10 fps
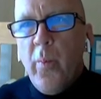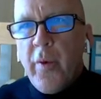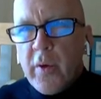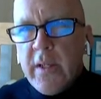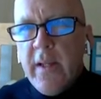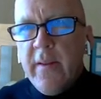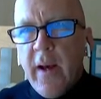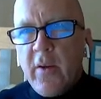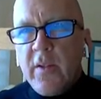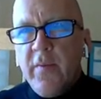
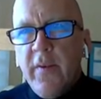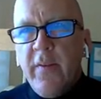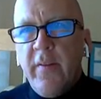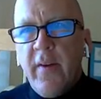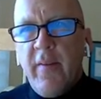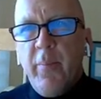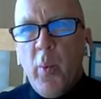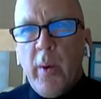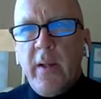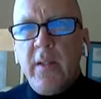13,055
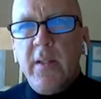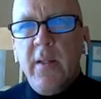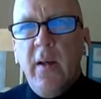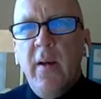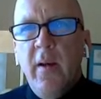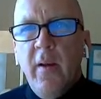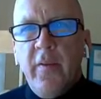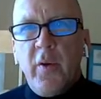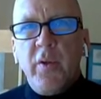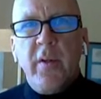points.
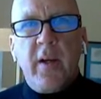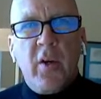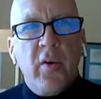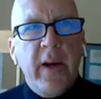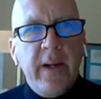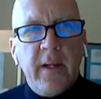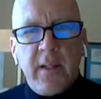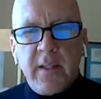Those are the created